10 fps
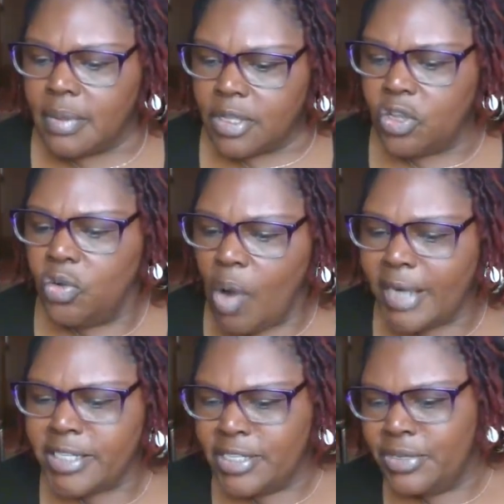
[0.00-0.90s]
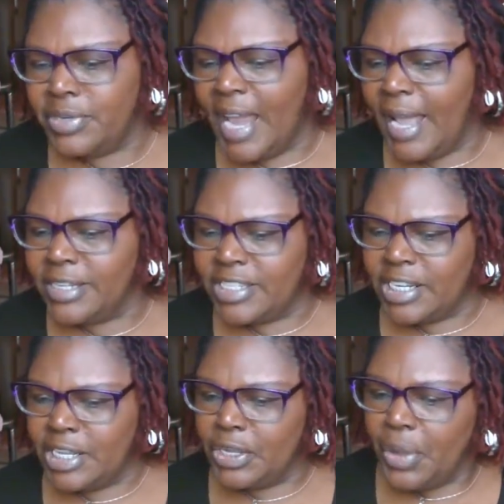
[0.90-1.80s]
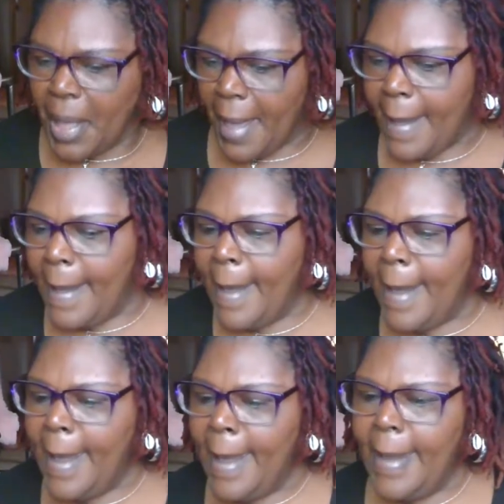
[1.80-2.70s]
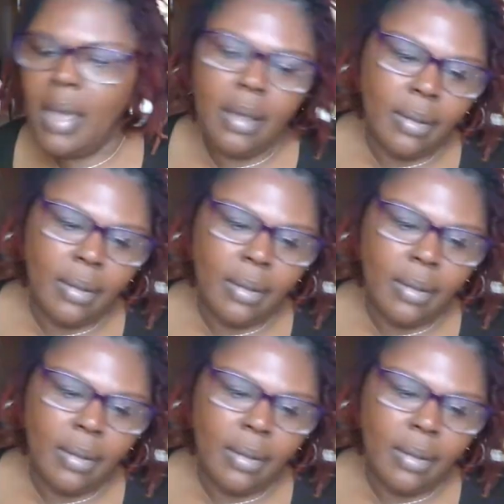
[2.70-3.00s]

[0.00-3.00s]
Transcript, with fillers: Q watching you now, Jill. Hey.